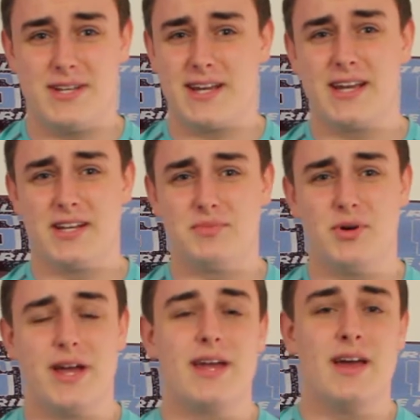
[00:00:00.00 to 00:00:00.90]
ridiculous
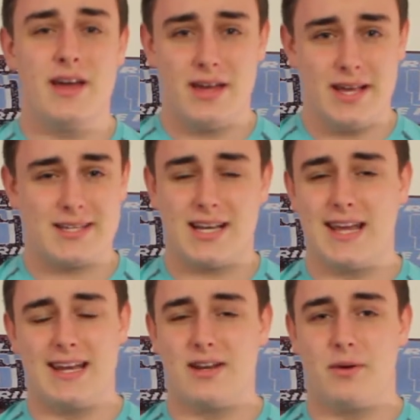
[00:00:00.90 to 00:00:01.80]
money. He's
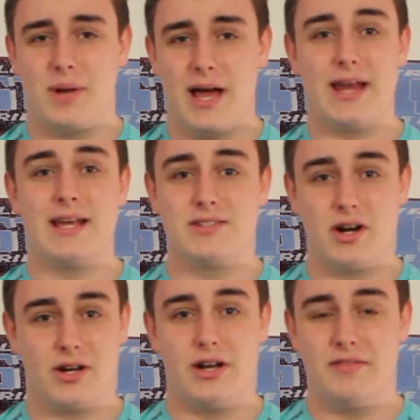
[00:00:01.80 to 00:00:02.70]
clearly not playing, he's
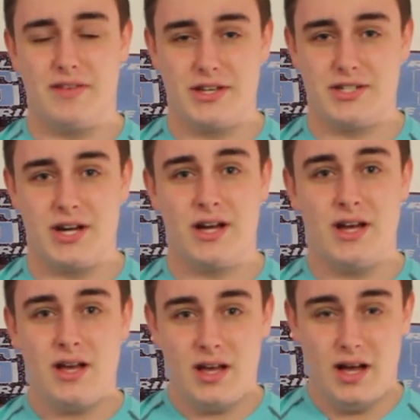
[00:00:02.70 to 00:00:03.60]
not going to feature,
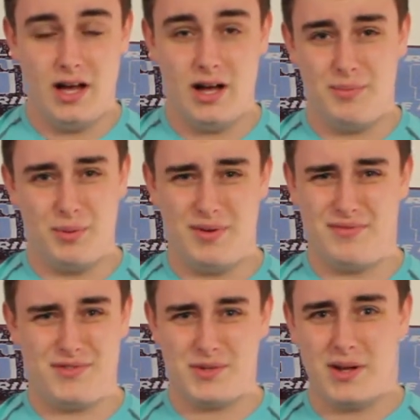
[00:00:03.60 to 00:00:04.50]
but
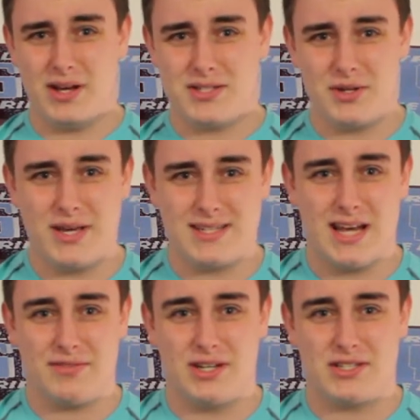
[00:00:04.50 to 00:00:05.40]
with something like 2 years
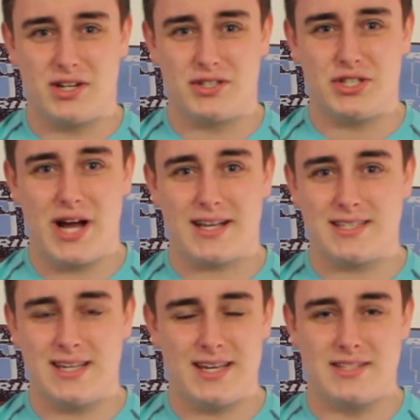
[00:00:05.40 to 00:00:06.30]
left on his
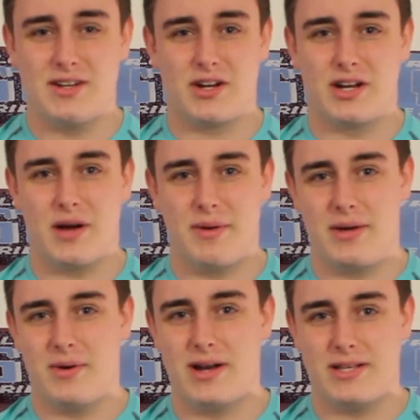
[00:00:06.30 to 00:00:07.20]
contract, he's not going to go
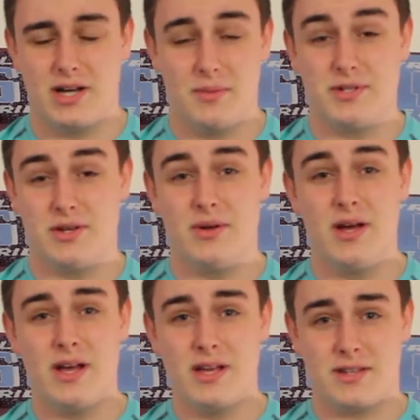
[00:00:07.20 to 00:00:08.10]
anywhere anytime soon.
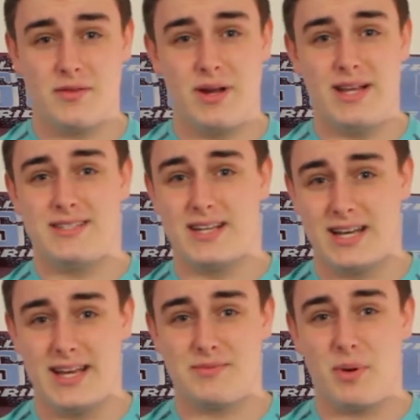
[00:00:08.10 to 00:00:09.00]
So
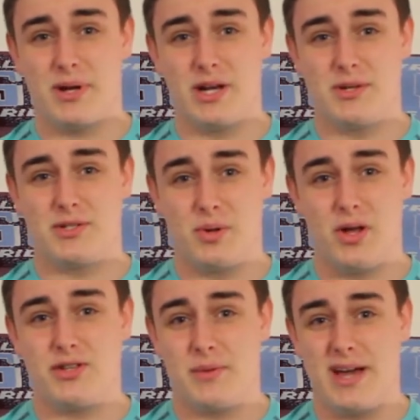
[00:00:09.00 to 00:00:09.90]
realistically it's probably going to be someone
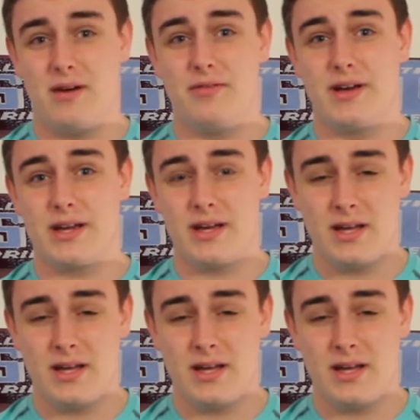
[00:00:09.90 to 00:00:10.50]
like Tommy Alfick,